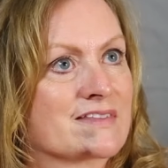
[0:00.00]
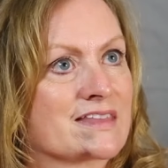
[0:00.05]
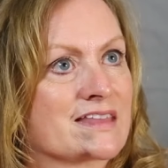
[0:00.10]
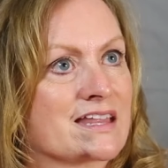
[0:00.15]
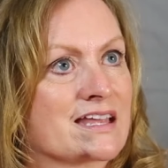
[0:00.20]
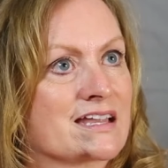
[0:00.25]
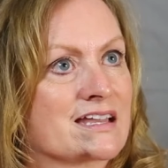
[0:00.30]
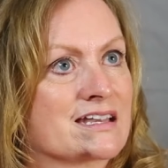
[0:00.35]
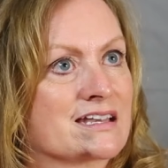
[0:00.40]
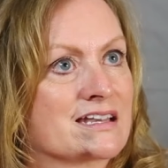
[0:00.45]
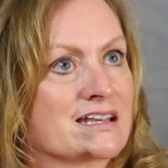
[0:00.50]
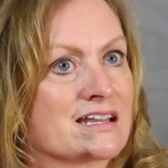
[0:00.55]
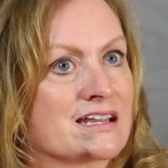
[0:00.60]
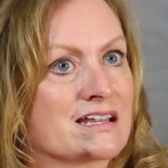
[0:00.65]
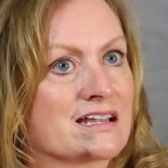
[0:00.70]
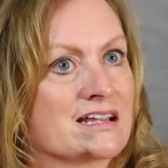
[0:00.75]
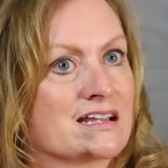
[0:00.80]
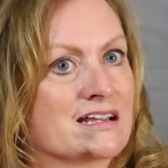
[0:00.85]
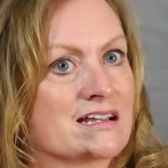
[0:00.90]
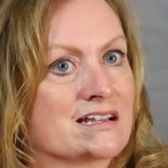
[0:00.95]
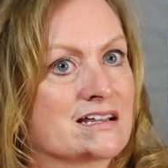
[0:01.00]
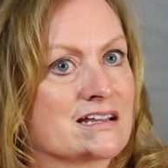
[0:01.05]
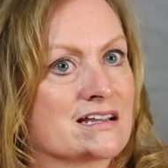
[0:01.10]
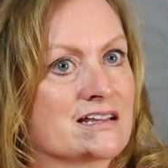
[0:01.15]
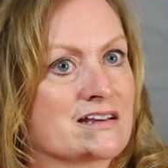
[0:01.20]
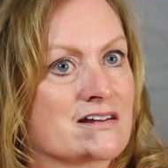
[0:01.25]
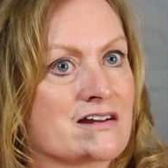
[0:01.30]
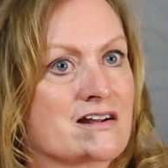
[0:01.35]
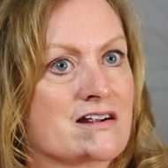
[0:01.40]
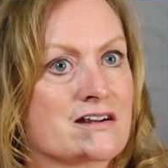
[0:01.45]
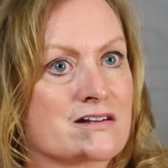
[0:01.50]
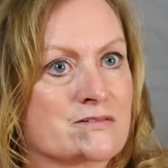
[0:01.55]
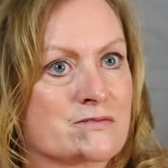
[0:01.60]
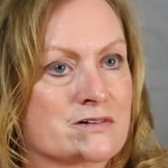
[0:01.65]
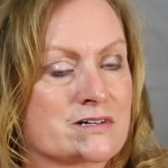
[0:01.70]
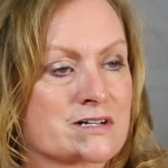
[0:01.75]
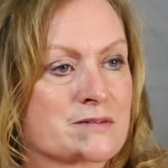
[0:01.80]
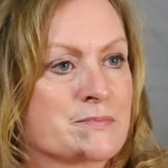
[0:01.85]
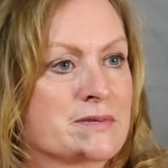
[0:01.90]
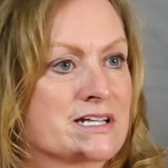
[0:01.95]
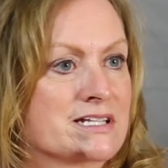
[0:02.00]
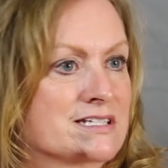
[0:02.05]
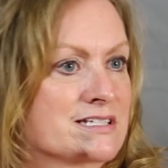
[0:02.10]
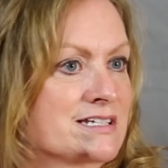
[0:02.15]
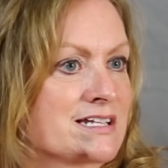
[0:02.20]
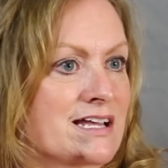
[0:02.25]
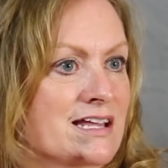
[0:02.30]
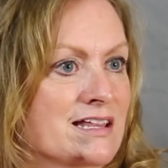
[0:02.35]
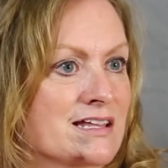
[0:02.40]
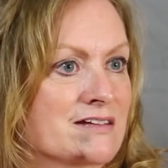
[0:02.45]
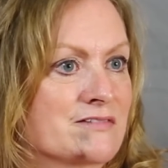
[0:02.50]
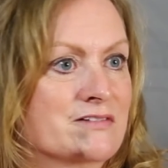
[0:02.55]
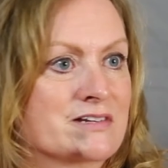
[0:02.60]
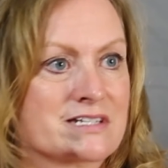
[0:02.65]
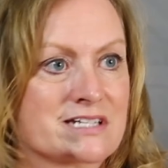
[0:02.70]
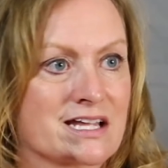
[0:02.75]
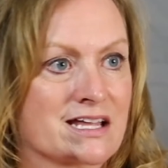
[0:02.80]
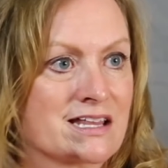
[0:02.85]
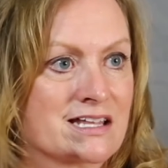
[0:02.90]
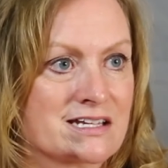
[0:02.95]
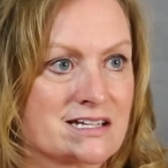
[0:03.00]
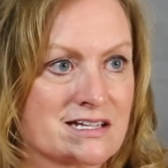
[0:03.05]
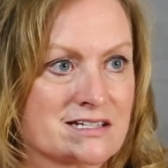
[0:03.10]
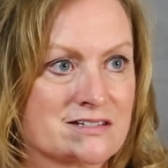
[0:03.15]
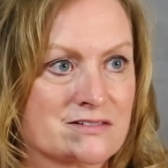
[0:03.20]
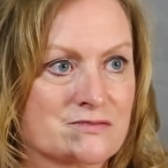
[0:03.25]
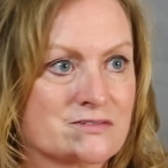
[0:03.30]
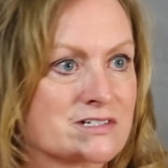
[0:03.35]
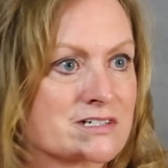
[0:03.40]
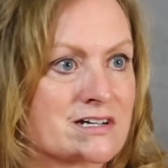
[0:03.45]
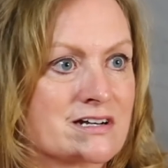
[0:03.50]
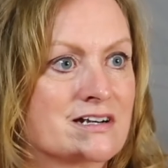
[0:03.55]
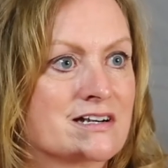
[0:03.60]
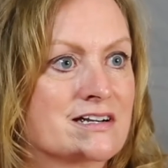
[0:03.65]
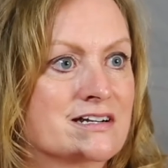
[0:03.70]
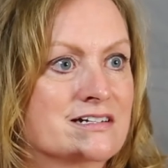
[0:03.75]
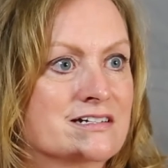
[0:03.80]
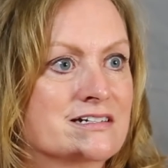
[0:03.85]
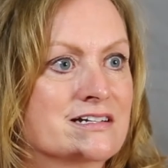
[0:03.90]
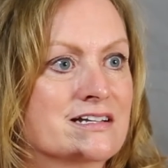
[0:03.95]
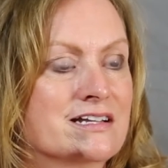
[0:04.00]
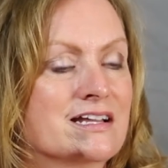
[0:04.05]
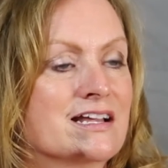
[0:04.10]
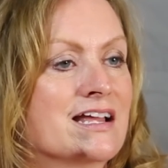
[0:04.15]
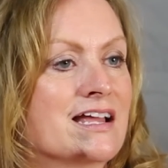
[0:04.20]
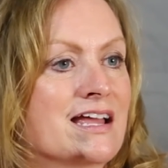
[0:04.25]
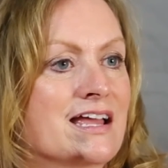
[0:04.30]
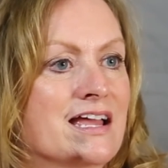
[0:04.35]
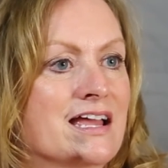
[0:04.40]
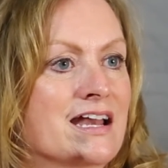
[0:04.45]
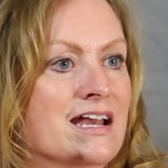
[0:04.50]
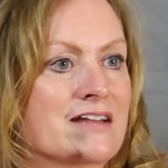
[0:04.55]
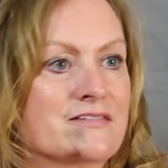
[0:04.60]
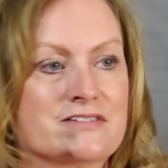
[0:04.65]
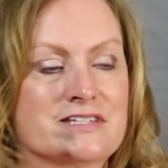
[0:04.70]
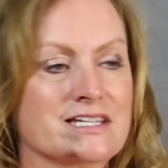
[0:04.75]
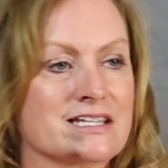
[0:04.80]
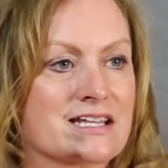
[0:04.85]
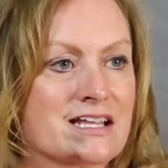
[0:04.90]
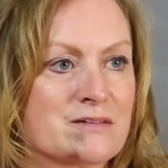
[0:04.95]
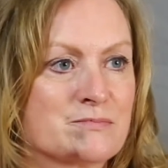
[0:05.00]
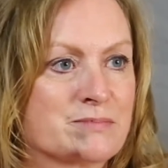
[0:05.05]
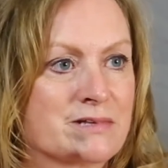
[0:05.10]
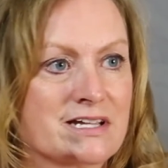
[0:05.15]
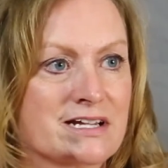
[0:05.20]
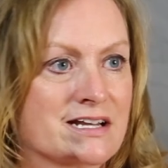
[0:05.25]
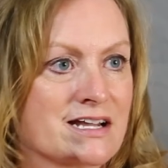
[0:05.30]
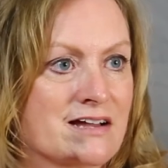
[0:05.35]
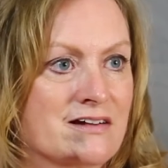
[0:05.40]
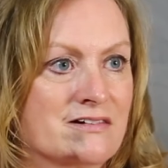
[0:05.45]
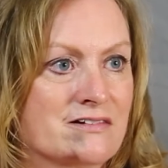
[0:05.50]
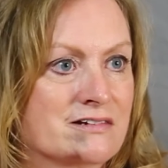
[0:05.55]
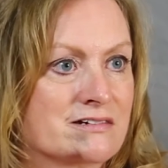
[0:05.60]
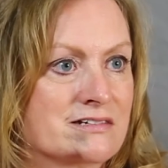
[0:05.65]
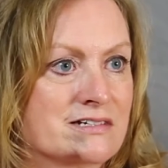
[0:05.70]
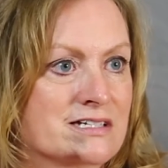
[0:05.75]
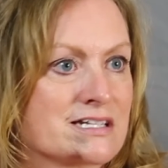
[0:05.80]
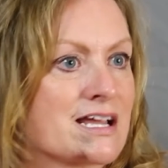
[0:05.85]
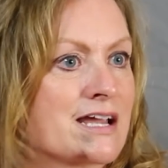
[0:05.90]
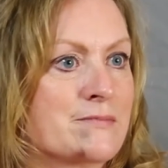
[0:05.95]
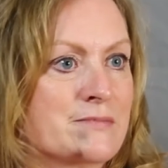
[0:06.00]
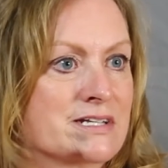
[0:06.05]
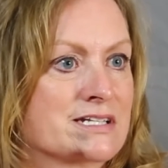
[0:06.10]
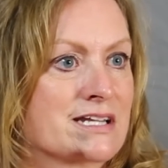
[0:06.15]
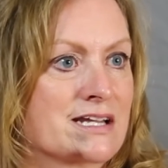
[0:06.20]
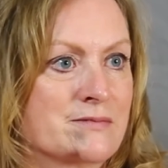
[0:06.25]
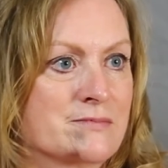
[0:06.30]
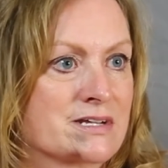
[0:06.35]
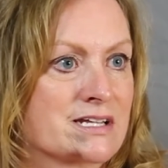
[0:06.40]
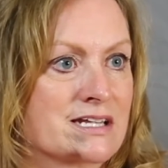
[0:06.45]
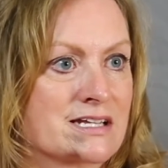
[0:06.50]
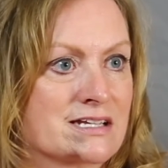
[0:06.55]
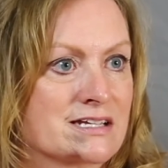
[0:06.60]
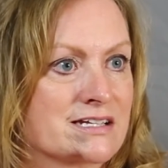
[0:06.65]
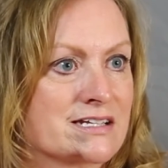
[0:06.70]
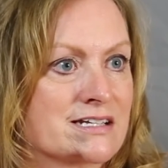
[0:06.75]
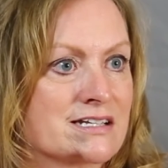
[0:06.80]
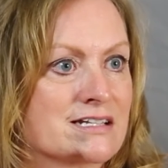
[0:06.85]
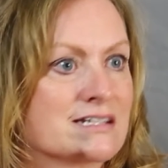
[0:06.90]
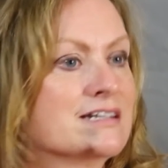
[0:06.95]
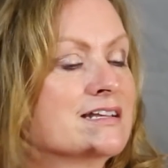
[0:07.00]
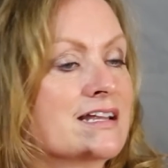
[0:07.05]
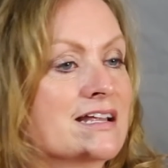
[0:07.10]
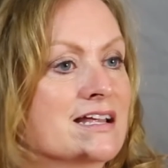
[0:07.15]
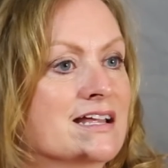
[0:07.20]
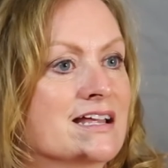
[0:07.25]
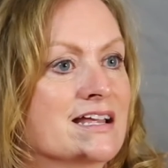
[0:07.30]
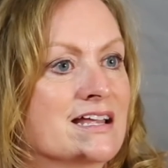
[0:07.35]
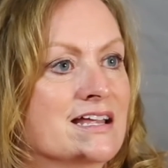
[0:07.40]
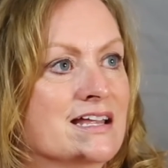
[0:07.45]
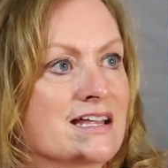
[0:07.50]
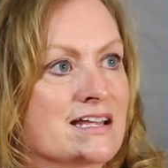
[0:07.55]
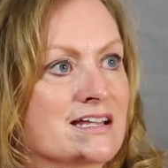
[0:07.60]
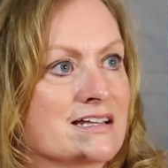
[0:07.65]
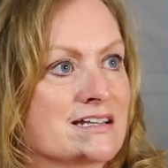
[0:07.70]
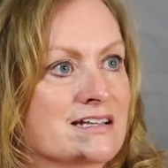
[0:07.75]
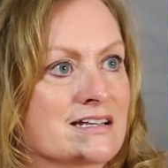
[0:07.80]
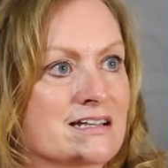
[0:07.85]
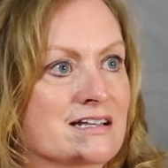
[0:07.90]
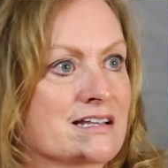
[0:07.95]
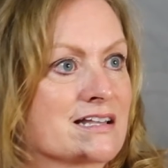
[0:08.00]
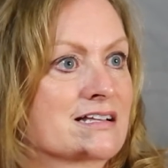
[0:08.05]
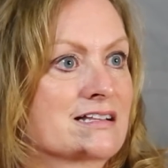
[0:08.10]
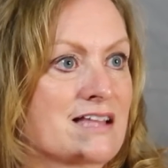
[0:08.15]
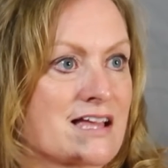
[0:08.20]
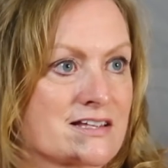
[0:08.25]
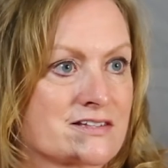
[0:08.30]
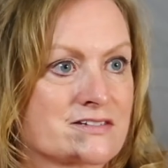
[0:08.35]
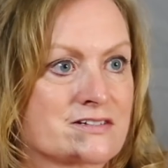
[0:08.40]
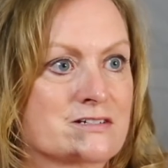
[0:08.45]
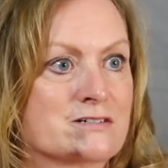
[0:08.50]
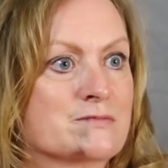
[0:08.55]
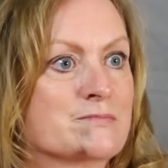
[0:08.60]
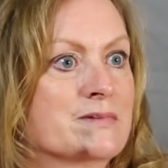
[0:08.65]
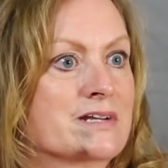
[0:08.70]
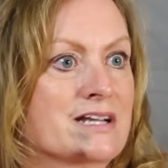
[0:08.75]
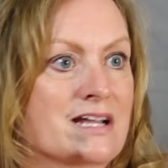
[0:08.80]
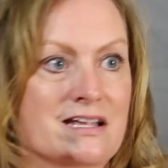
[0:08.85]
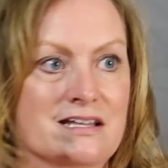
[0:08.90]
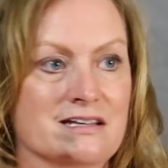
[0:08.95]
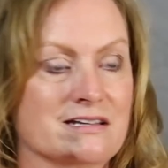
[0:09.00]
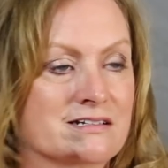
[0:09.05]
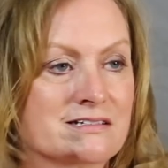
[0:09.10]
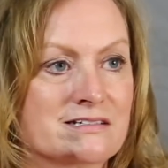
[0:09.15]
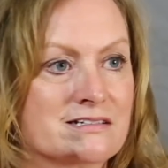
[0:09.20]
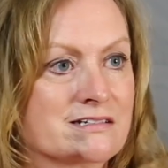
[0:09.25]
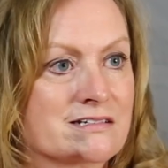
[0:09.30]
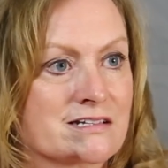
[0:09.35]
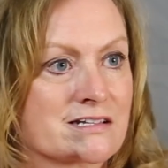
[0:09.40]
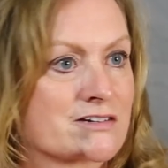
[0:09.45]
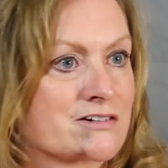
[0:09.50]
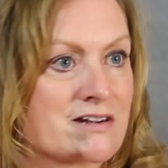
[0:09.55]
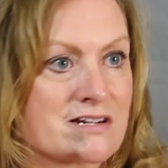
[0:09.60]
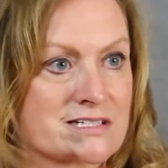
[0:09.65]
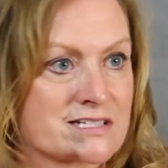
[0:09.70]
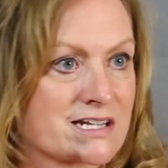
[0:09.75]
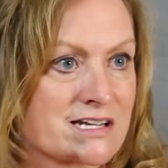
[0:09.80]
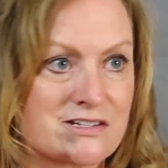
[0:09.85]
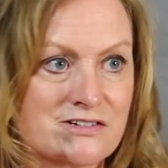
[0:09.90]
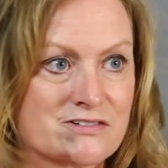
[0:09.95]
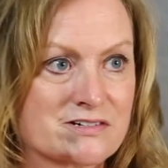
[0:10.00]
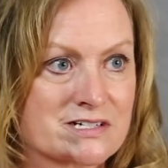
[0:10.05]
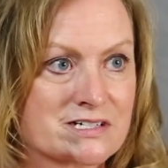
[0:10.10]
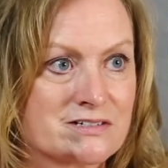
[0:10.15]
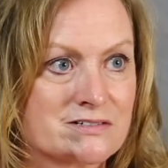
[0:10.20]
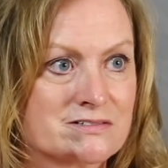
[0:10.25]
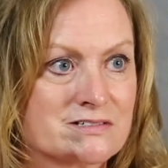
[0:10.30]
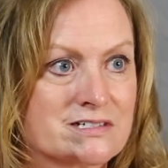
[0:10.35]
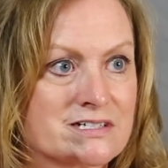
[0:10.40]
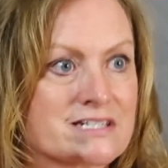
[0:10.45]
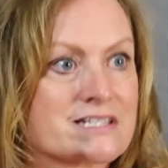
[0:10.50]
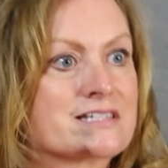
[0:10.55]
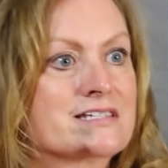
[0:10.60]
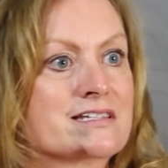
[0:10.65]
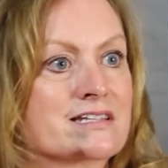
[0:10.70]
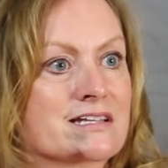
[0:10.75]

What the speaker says: that, you know, hard work beats talent when talent doesn't work hard. And I've seen that played out time and time again in the classroom and on the cross-country course.